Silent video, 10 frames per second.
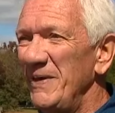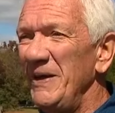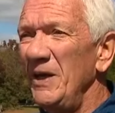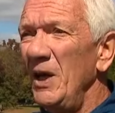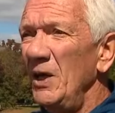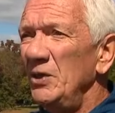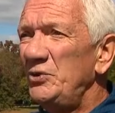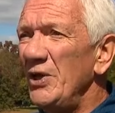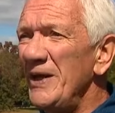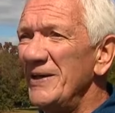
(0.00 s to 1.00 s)
me,
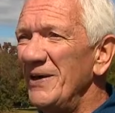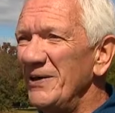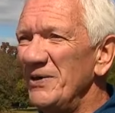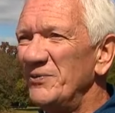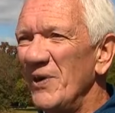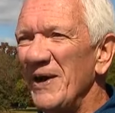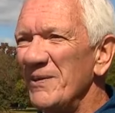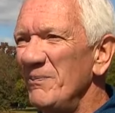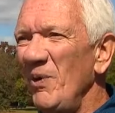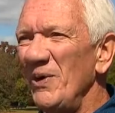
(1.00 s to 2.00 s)
gee, you know, you've run
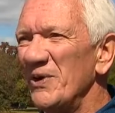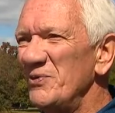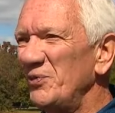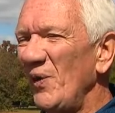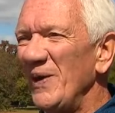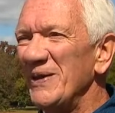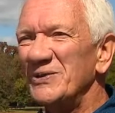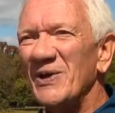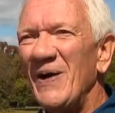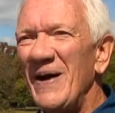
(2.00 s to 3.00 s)
it more than 40
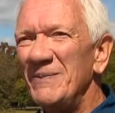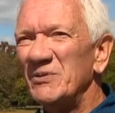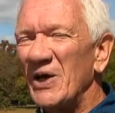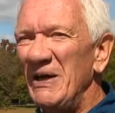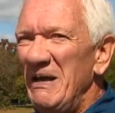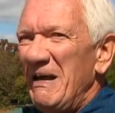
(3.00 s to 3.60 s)
times.